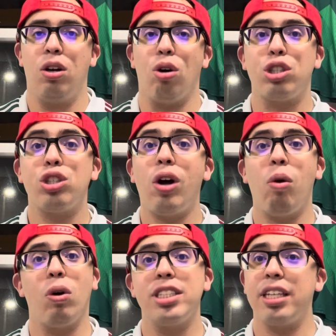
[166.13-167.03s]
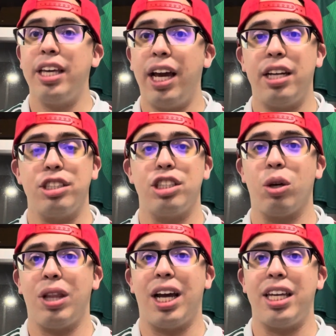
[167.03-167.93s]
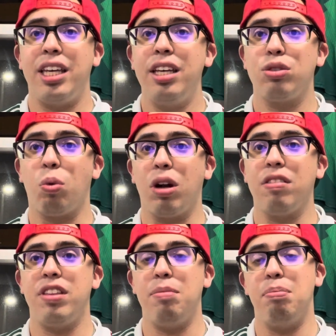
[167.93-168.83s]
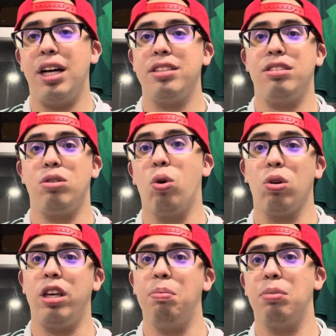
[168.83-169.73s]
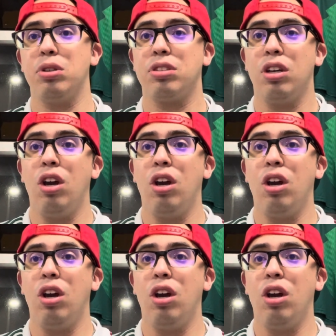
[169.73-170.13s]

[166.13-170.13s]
Ochoa once again showed that he is one of the best goalkeepers